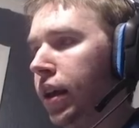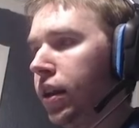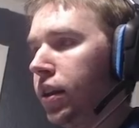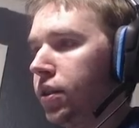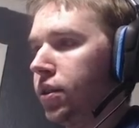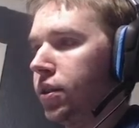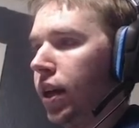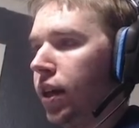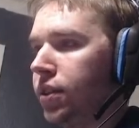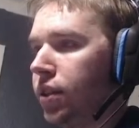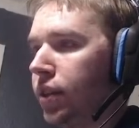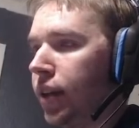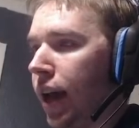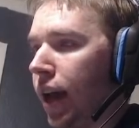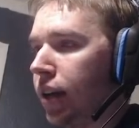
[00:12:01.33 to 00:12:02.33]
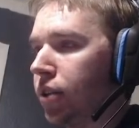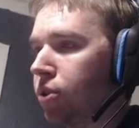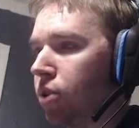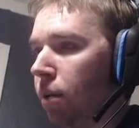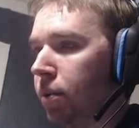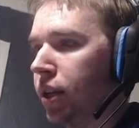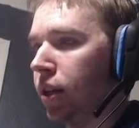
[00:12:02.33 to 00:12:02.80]
See, on this attack,
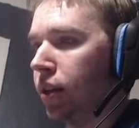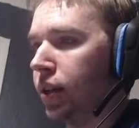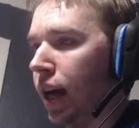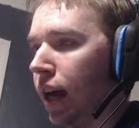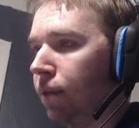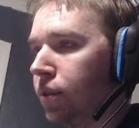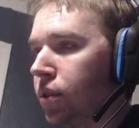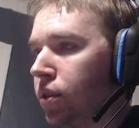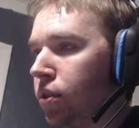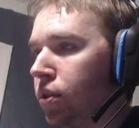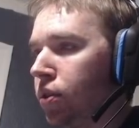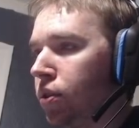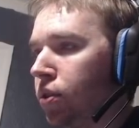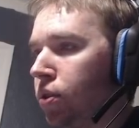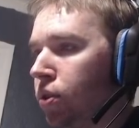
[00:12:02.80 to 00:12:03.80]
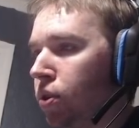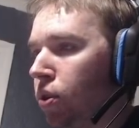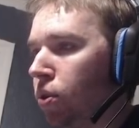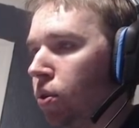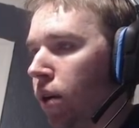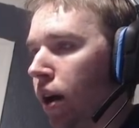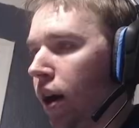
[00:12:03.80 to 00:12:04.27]
Trump killed off
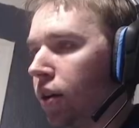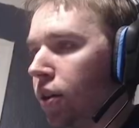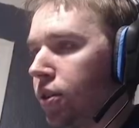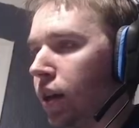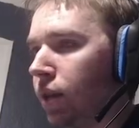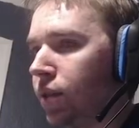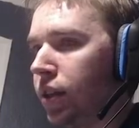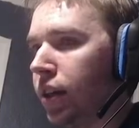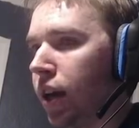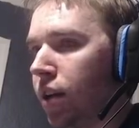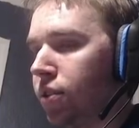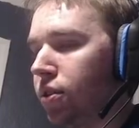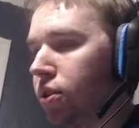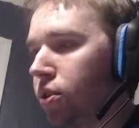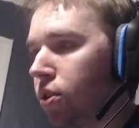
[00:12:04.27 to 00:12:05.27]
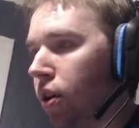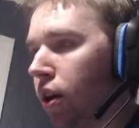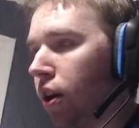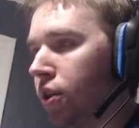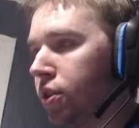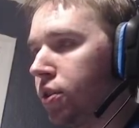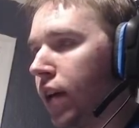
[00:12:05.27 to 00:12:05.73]
217,000
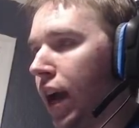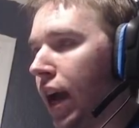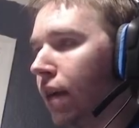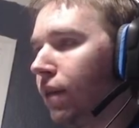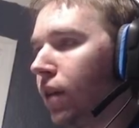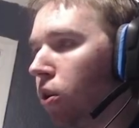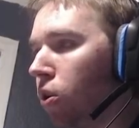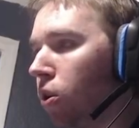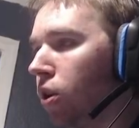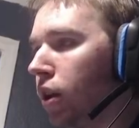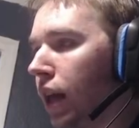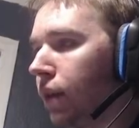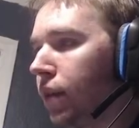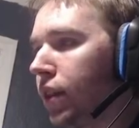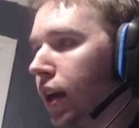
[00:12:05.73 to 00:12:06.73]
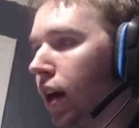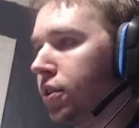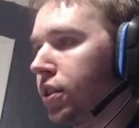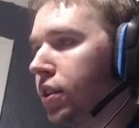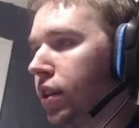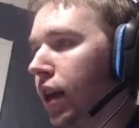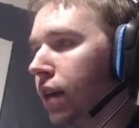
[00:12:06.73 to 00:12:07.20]
destroyers, so I have a whole
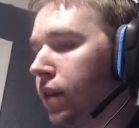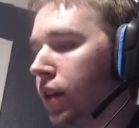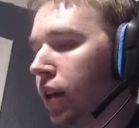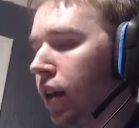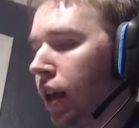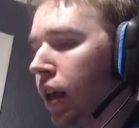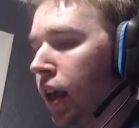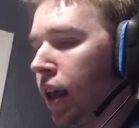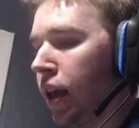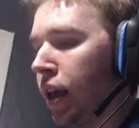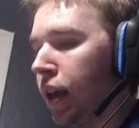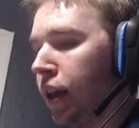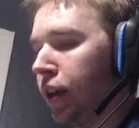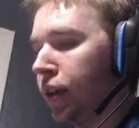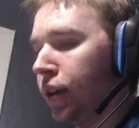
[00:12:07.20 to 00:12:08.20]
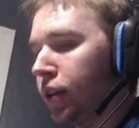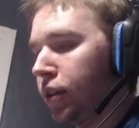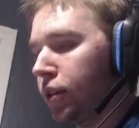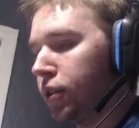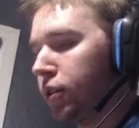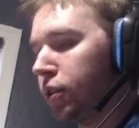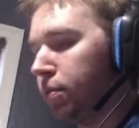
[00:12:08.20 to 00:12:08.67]
11,000 left.
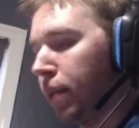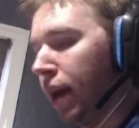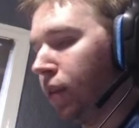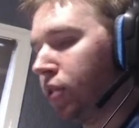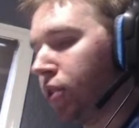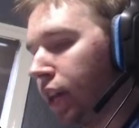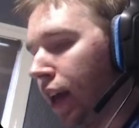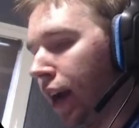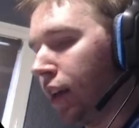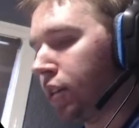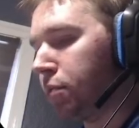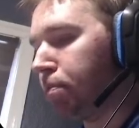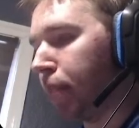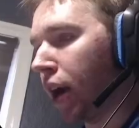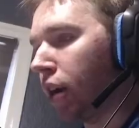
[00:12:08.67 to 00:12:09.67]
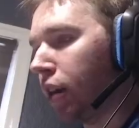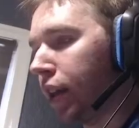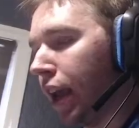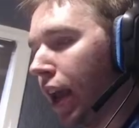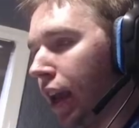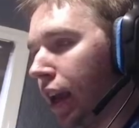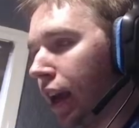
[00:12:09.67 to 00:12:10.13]
So my infantry line is barely
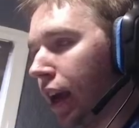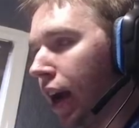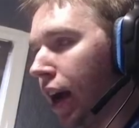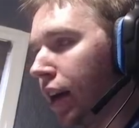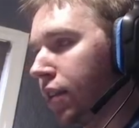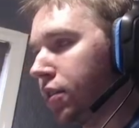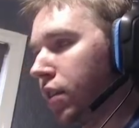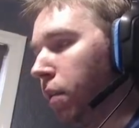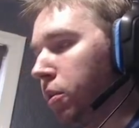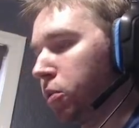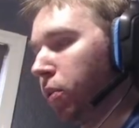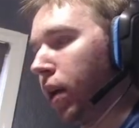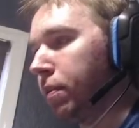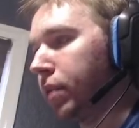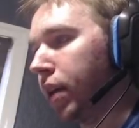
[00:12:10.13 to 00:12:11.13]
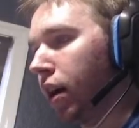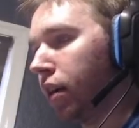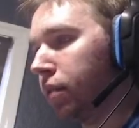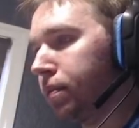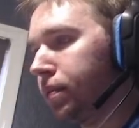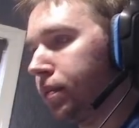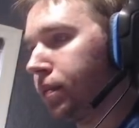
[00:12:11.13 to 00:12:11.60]
hanging on. It's almost wiped
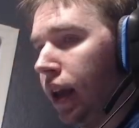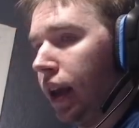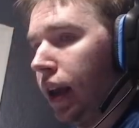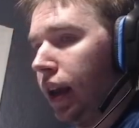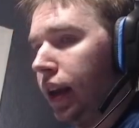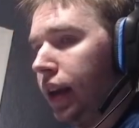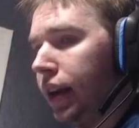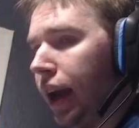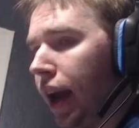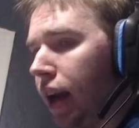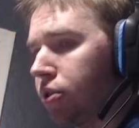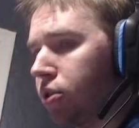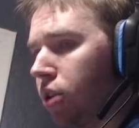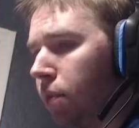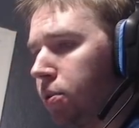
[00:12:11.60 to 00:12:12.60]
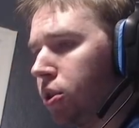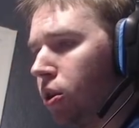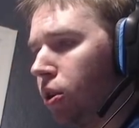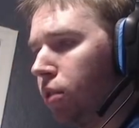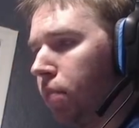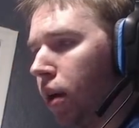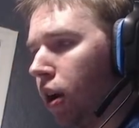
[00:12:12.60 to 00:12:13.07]
out. Yeah, Trump's
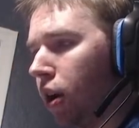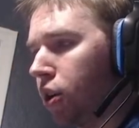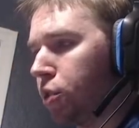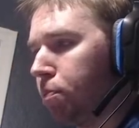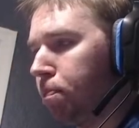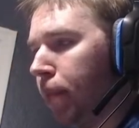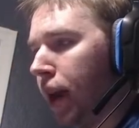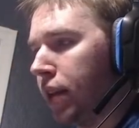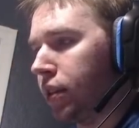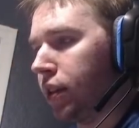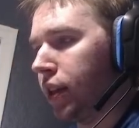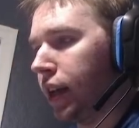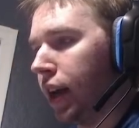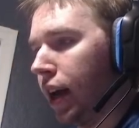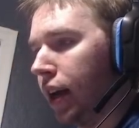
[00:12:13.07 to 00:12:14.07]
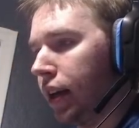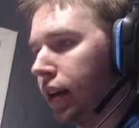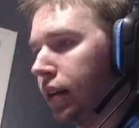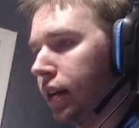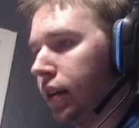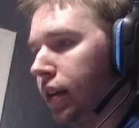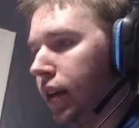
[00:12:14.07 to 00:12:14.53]
whole march basically got
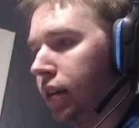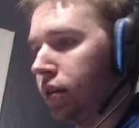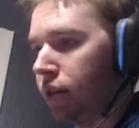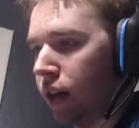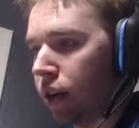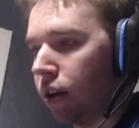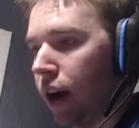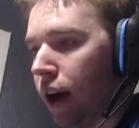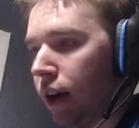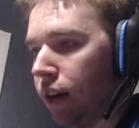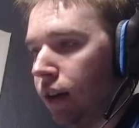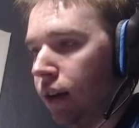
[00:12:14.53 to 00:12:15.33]
incinerated.